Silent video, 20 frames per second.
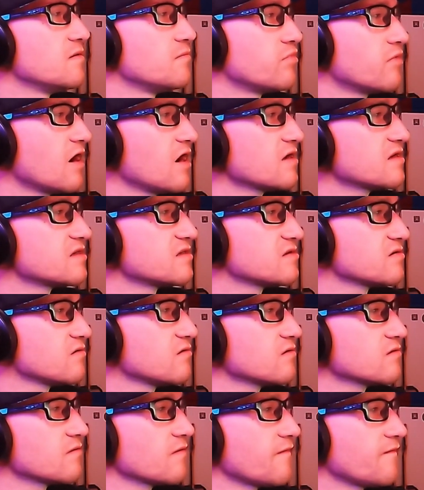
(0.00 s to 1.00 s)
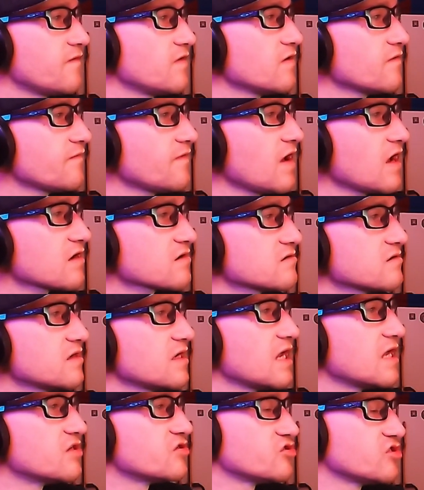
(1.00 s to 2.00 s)
the Browning toured with Fear
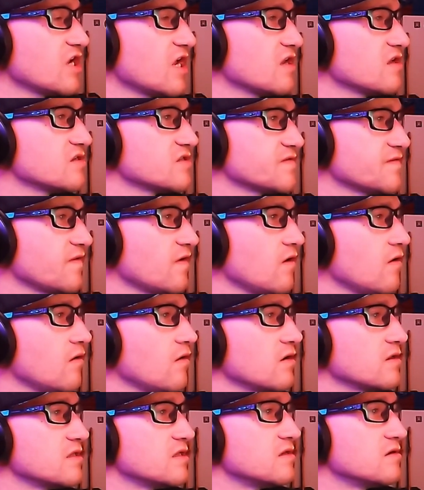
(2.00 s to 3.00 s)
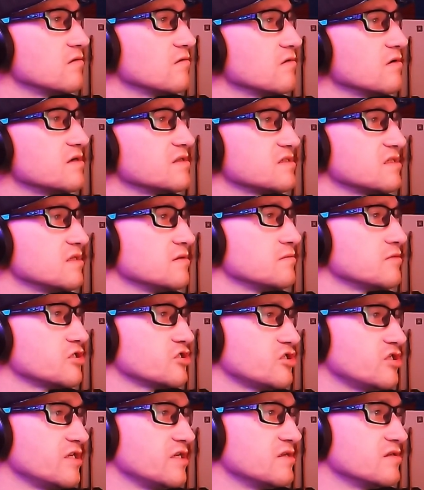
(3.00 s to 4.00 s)
Factory and Shadows Fall on the Noise and the
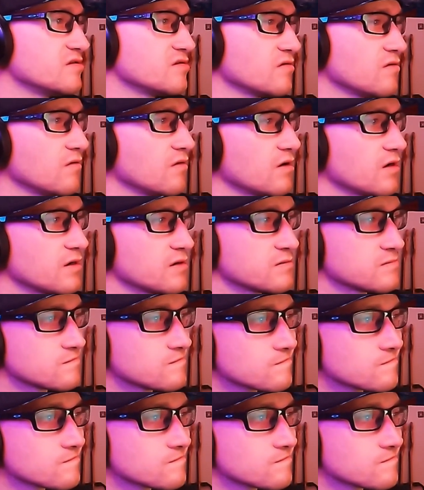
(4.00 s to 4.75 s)
Machine tour.